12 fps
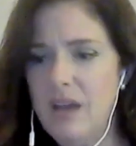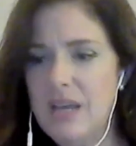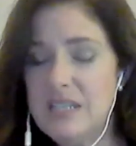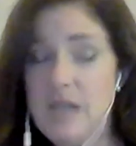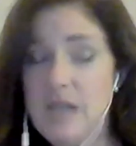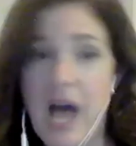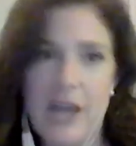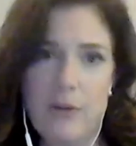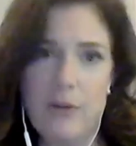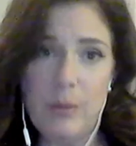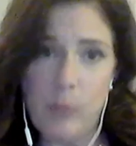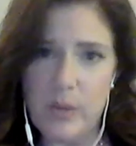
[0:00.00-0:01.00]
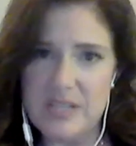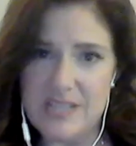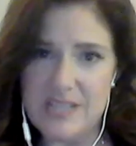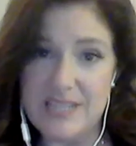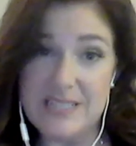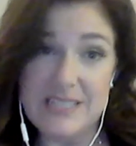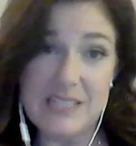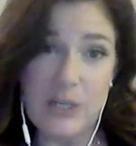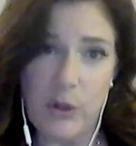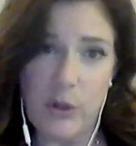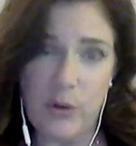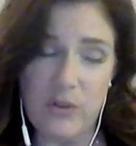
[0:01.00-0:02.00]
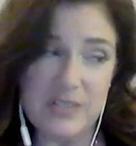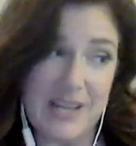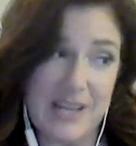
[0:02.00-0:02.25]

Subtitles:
It's higher in boys than it is in girls.